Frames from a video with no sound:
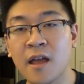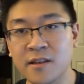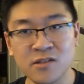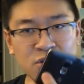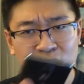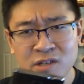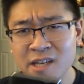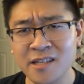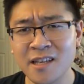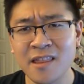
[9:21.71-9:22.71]
And as soon as
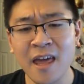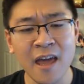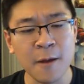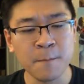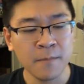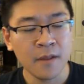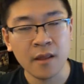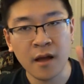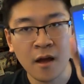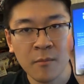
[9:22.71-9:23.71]
I did that,
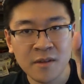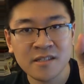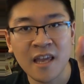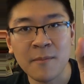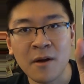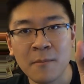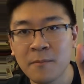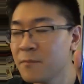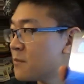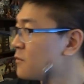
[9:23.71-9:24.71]
this came
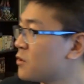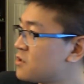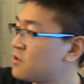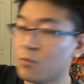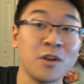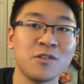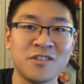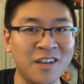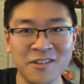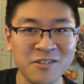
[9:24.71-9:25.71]
up, which is what you're
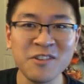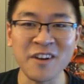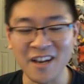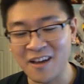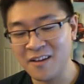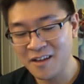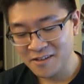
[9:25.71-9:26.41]
seeing on the screen right now.